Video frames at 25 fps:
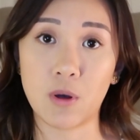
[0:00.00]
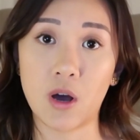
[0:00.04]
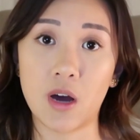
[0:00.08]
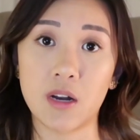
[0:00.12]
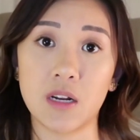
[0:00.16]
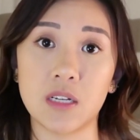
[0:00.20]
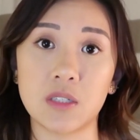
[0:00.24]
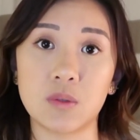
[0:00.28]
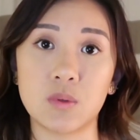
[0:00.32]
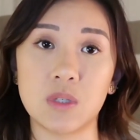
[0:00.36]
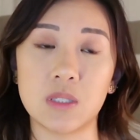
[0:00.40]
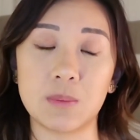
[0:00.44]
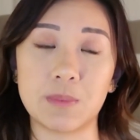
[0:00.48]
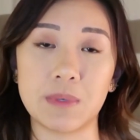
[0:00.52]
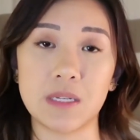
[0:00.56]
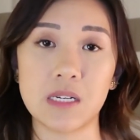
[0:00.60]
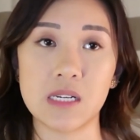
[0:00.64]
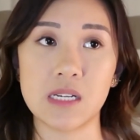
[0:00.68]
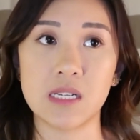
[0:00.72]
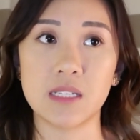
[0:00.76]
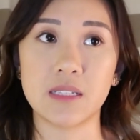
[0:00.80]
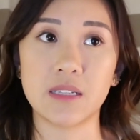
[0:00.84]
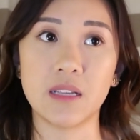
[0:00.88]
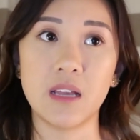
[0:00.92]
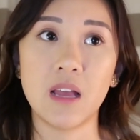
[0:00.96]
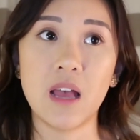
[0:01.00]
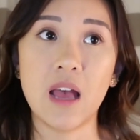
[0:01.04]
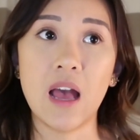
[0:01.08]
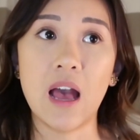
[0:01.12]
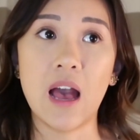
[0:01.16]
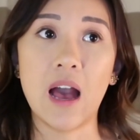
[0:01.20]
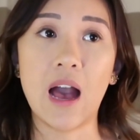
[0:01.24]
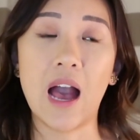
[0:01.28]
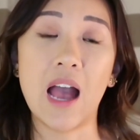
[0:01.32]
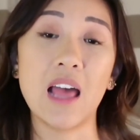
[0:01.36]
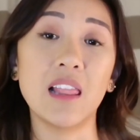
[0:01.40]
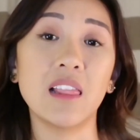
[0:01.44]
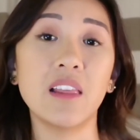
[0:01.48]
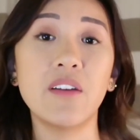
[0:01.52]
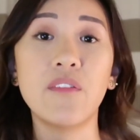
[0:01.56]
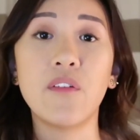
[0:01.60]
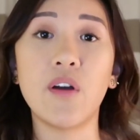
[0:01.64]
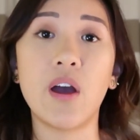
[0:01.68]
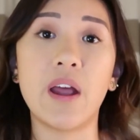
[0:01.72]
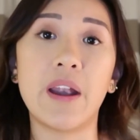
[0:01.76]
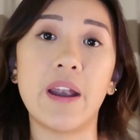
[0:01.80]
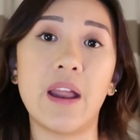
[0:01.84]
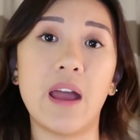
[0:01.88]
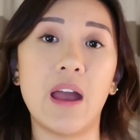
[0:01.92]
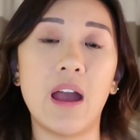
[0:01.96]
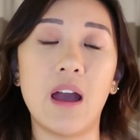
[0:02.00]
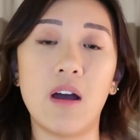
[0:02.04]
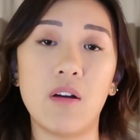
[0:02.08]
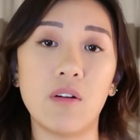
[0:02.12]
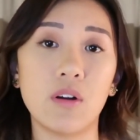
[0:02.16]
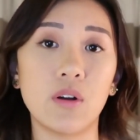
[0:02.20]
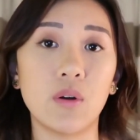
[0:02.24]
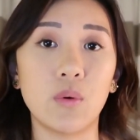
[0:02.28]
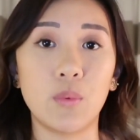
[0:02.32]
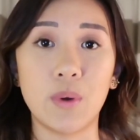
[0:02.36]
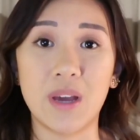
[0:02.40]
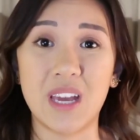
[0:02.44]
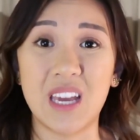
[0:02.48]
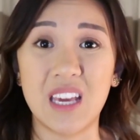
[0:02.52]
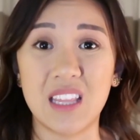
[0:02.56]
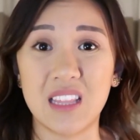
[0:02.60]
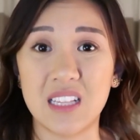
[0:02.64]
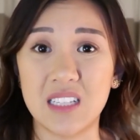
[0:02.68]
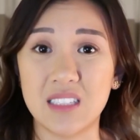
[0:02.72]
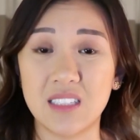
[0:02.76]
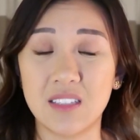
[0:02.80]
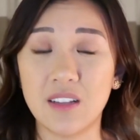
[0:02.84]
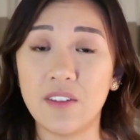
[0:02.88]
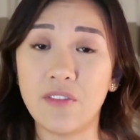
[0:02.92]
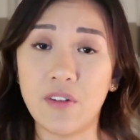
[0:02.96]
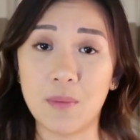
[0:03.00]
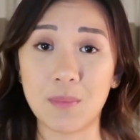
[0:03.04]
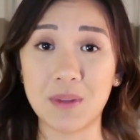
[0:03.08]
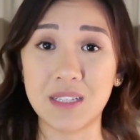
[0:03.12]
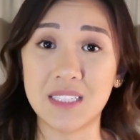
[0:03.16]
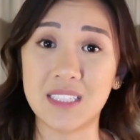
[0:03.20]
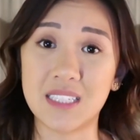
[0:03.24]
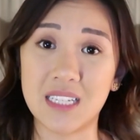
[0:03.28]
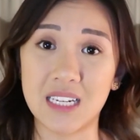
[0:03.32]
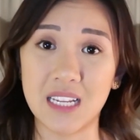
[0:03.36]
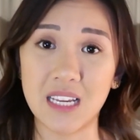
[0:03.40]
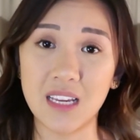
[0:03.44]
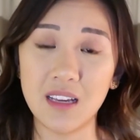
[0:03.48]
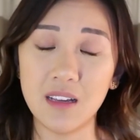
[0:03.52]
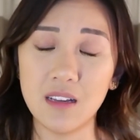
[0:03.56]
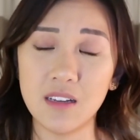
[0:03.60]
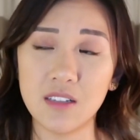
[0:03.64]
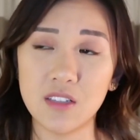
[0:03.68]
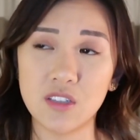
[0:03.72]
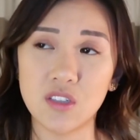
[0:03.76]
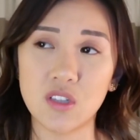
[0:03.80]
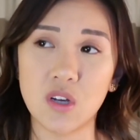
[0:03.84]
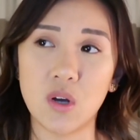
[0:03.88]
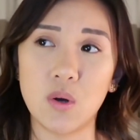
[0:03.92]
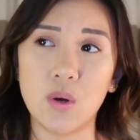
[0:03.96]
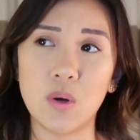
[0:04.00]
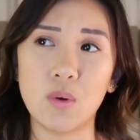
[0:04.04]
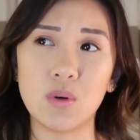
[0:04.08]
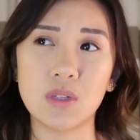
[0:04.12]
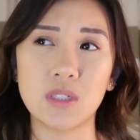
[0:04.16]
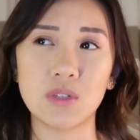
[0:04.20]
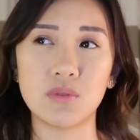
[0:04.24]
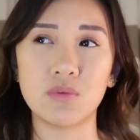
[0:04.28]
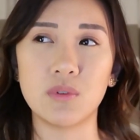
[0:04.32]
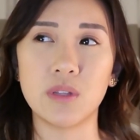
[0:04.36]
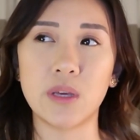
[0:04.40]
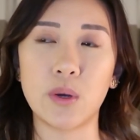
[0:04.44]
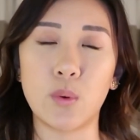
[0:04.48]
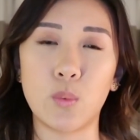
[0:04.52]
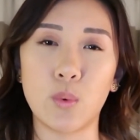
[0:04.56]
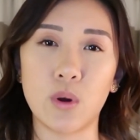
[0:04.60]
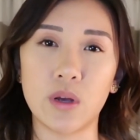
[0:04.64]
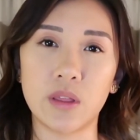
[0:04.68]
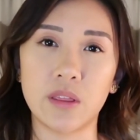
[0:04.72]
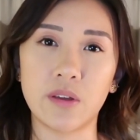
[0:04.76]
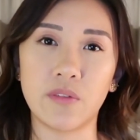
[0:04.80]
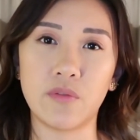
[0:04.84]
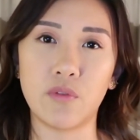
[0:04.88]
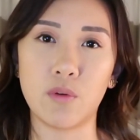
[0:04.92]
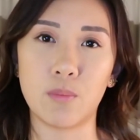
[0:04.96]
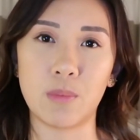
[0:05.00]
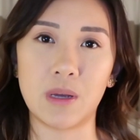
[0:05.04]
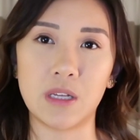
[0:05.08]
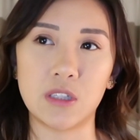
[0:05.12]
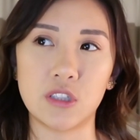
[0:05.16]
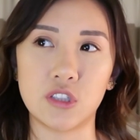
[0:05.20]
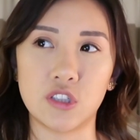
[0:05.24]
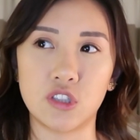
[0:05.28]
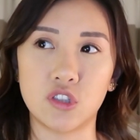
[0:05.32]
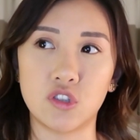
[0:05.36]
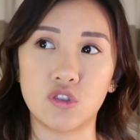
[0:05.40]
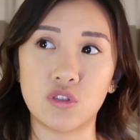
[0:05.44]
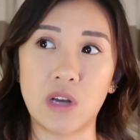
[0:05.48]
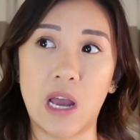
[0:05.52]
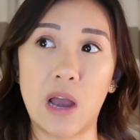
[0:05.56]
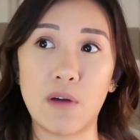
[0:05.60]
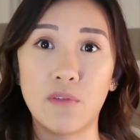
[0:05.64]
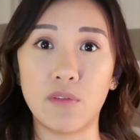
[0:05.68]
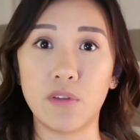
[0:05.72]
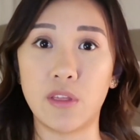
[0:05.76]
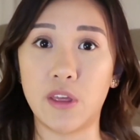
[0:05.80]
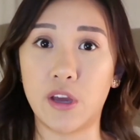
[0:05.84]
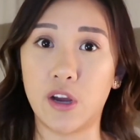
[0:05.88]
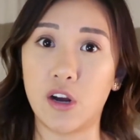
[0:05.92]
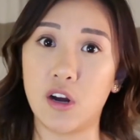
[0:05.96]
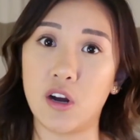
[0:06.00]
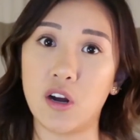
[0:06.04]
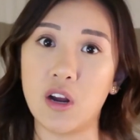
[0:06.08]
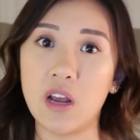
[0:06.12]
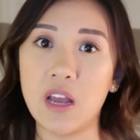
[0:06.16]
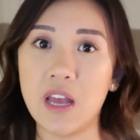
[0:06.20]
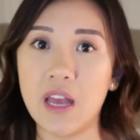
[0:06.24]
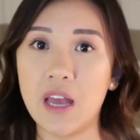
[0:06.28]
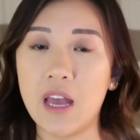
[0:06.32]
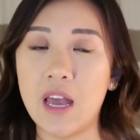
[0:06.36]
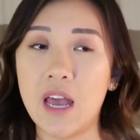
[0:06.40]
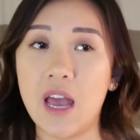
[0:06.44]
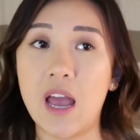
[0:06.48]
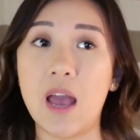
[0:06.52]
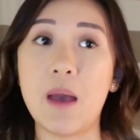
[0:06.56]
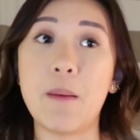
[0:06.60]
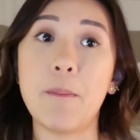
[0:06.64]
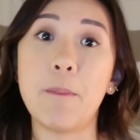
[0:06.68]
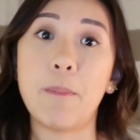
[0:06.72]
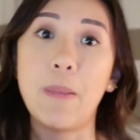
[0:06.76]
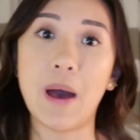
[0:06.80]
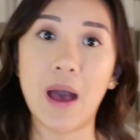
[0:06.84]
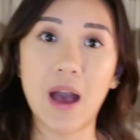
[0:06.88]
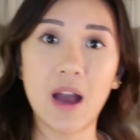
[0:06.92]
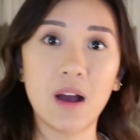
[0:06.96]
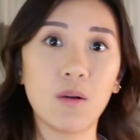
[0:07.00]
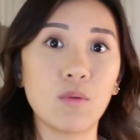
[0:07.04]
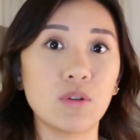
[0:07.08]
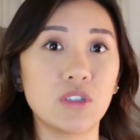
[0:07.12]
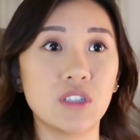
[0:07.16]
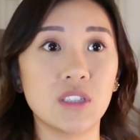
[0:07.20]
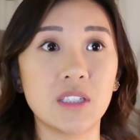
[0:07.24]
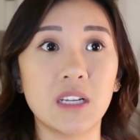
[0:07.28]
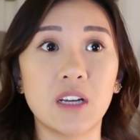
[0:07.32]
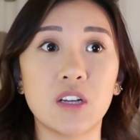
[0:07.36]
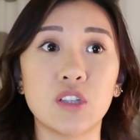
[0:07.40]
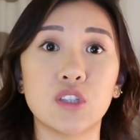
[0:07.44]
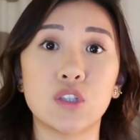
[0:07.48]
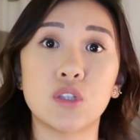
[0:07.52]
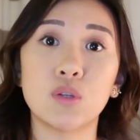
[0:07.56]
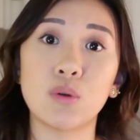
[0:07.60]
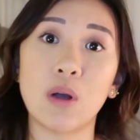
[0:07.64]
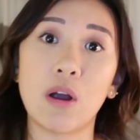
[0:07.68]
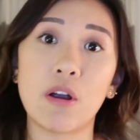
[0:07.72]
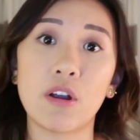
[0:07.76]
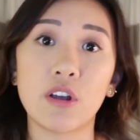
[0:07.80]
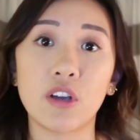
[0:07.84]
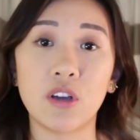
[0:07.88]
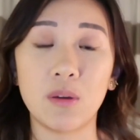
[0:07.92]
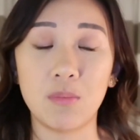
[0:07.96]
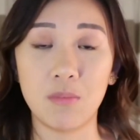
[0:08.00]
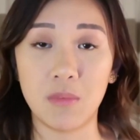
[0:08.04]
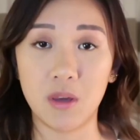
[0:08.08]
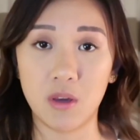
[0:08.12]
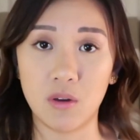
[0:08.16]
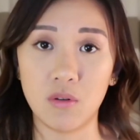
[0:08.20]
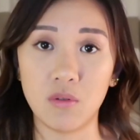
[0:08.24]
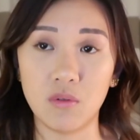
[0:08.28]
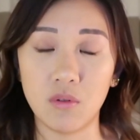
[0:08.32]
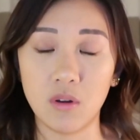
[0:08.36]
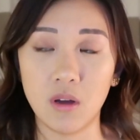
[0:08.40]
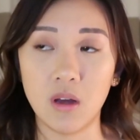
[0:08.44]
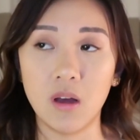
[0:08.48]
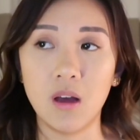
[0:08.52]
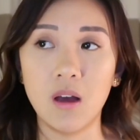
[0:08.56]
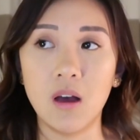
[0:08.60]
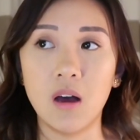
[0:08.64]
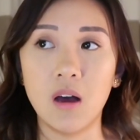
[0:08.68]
products was because I live an hour away from the city, so it wasn't really worth it for me to just travel there and back, which is like a 2-hour commute.